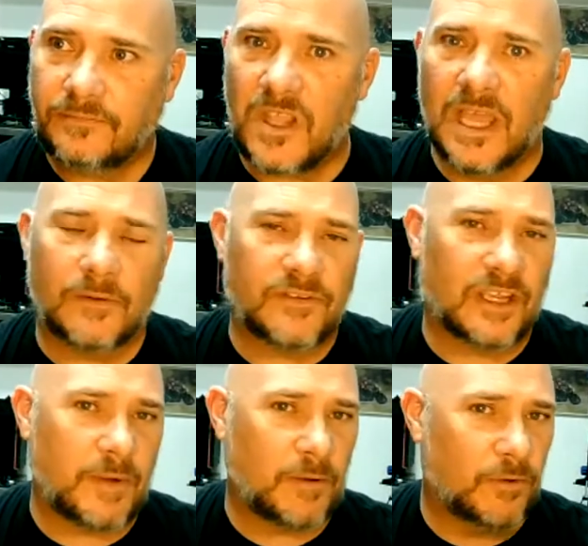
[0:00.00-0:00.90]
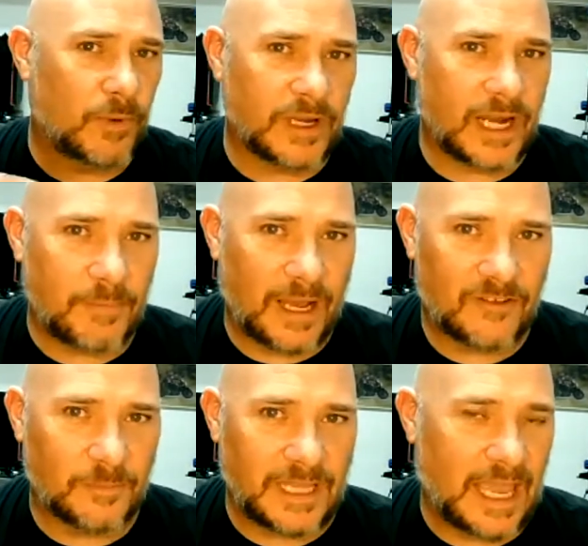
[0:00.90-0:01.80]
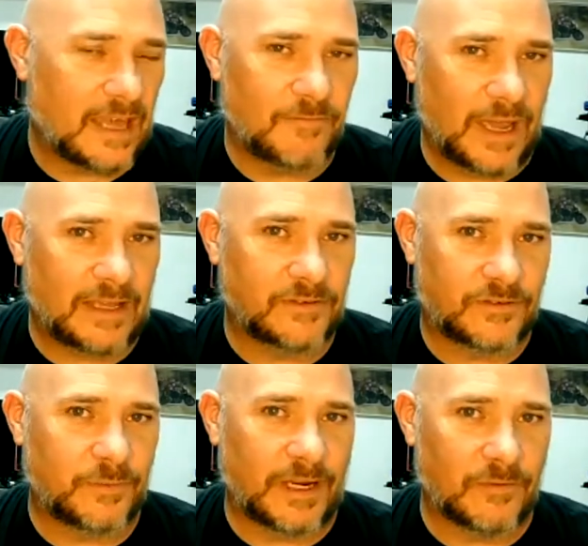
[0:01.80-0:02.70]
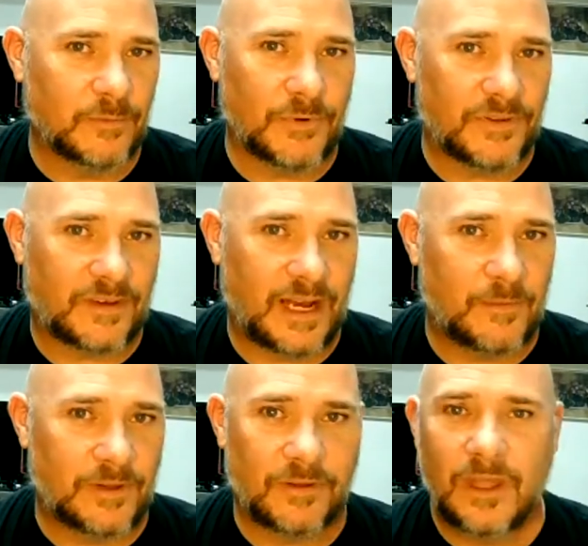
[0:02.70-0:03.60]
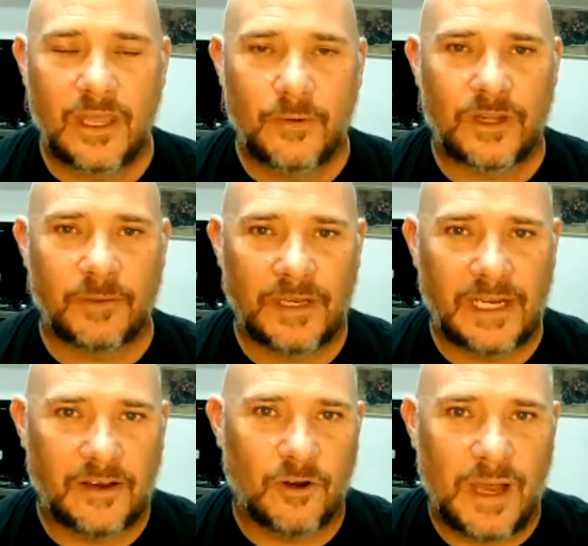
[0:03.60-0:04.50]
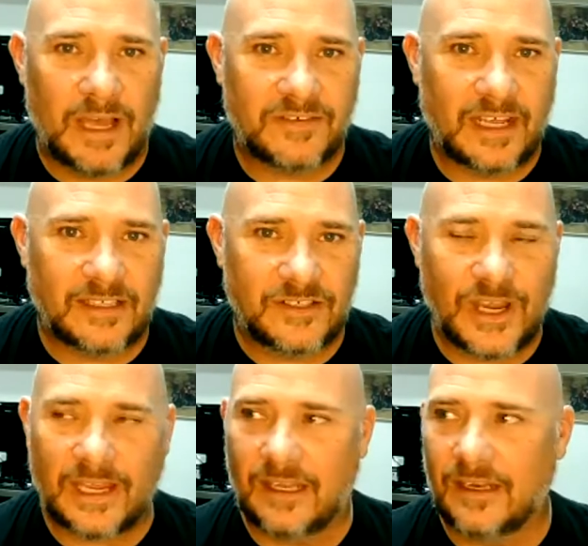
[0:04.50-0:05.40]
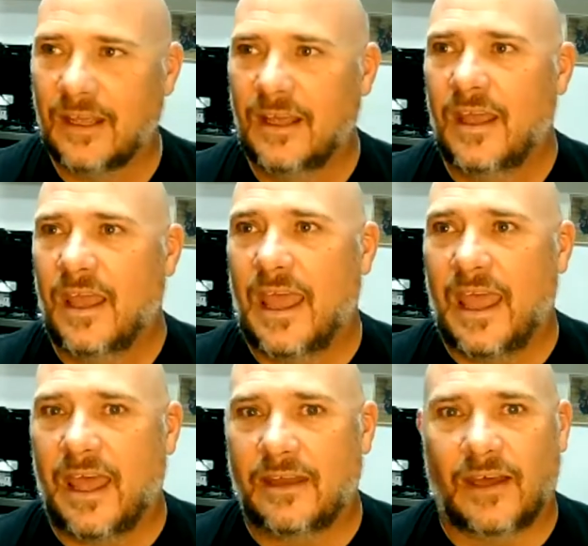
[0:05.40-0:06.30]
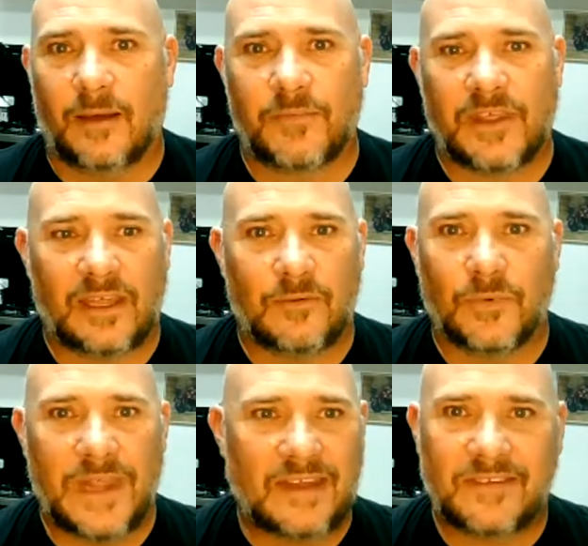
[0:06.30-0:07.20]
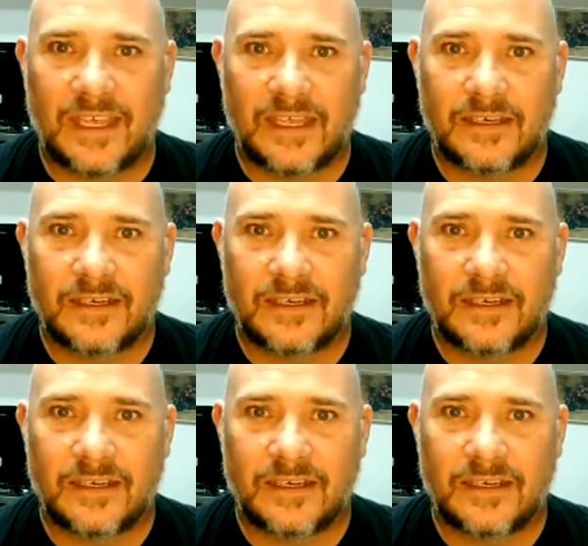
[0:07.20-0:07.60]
and I was thinking about, well, what could I possibly add value to my group with today with the Mañana No Mas daily check-in? And I'm thinking, well, that's it.